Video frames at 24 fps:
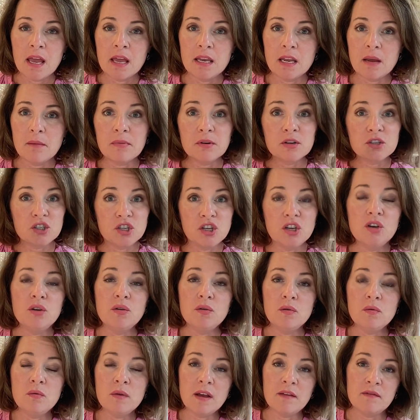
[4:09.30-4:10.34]
Number
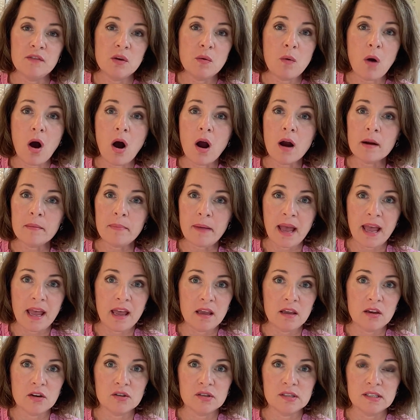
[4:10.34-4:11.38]
2, if you are
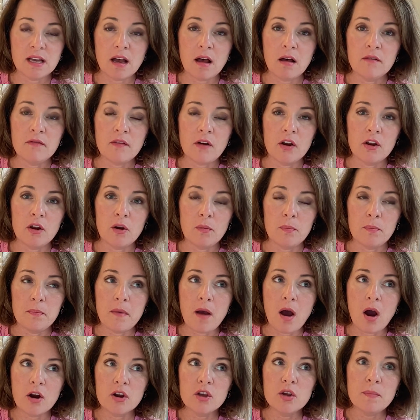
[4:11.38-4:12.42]
paying yourself,
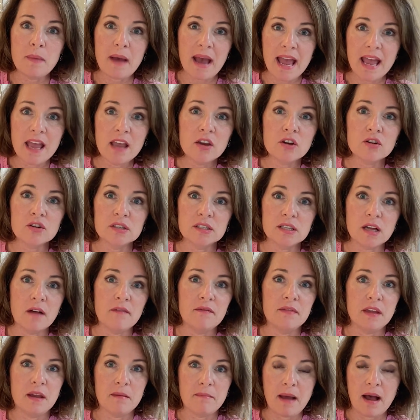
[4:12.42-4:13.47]
are you paying
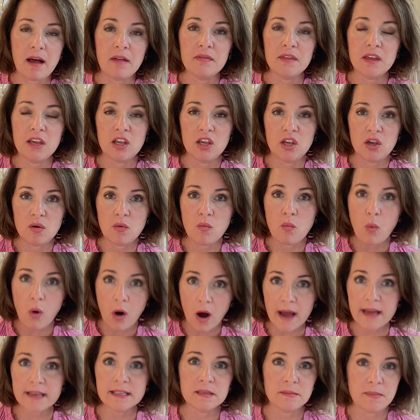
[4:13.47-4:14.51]
yourself the amount that you
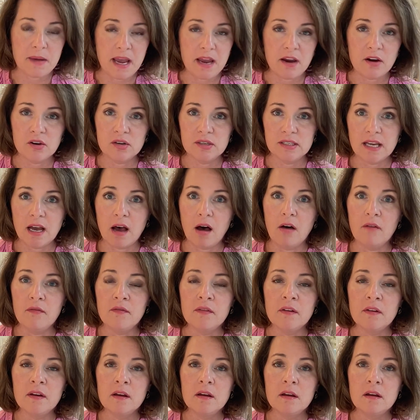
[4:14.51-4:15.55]
want to pay
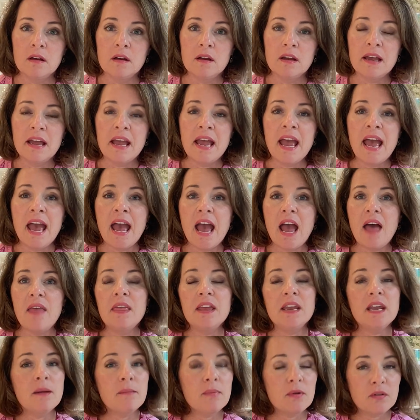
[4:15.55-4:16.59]
yourself? And
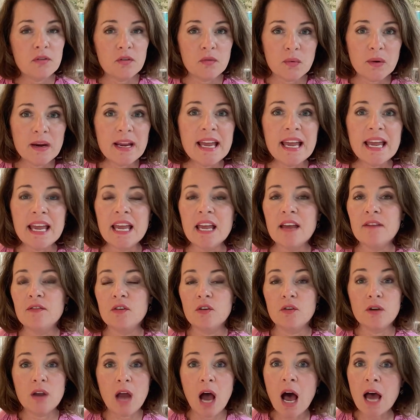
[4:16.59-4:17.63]
then number 3, if
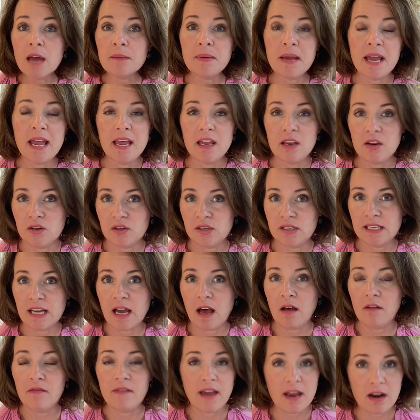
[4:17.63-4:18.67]
you're not paying
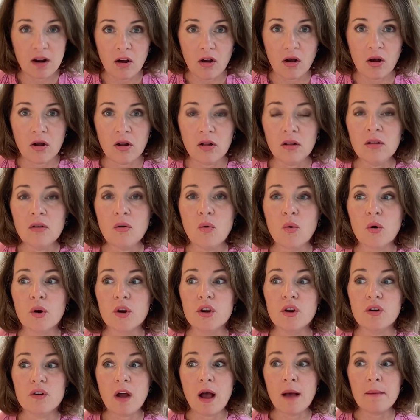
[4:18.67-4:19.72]
yourself at all, or
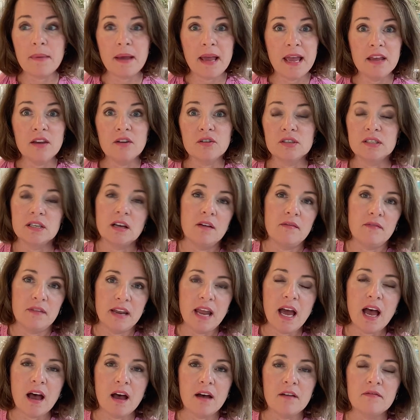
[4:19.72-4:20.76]
you're not paying yourself
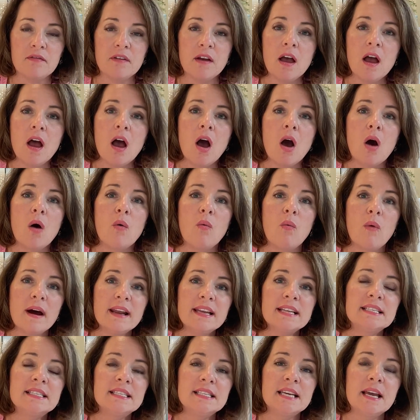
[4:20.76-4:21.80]
enough, what
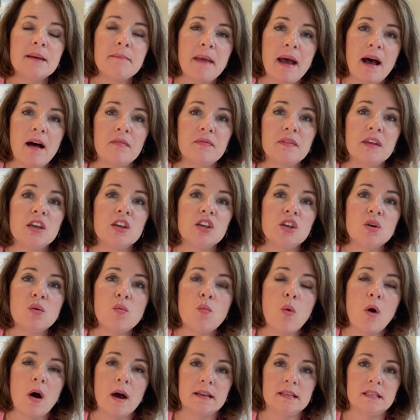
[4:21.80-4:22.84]
is the amount that you
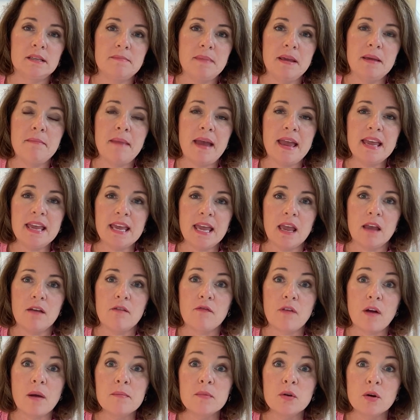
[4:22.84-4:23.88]
want to be making
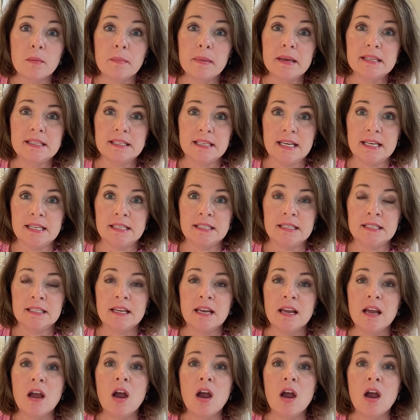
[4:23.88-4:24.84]
from your business?